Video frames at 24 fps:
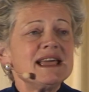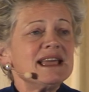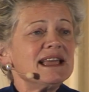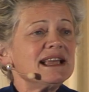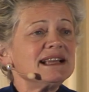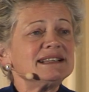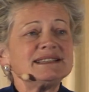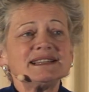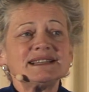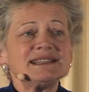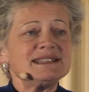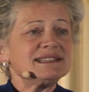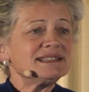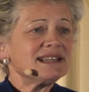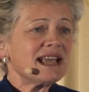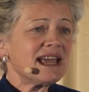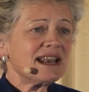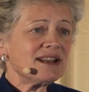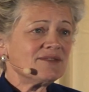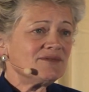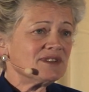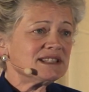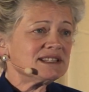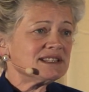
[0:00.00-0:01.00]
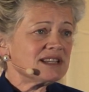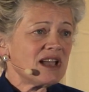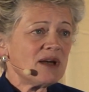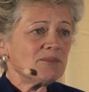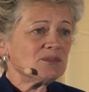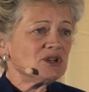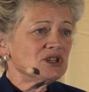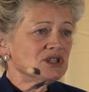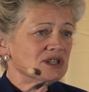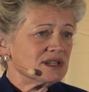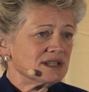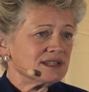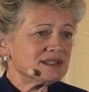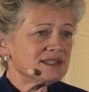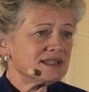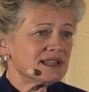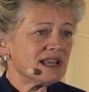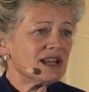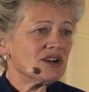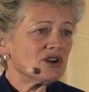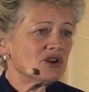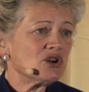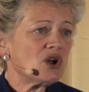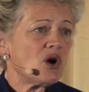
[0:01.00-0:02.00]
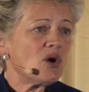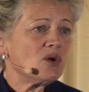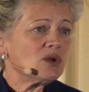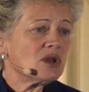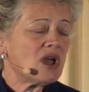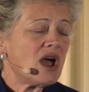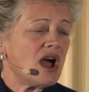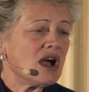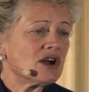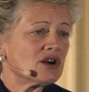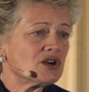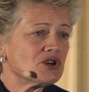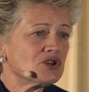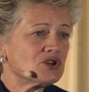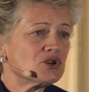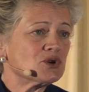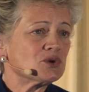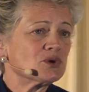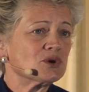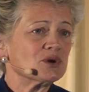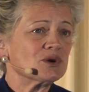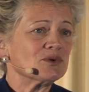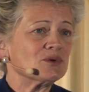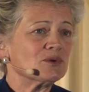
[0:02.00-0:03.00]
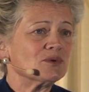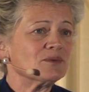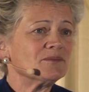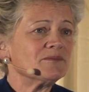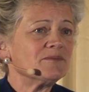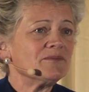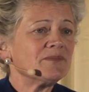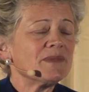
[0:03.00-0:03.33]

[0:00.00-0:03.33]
is a set of assumptions that are no longer true.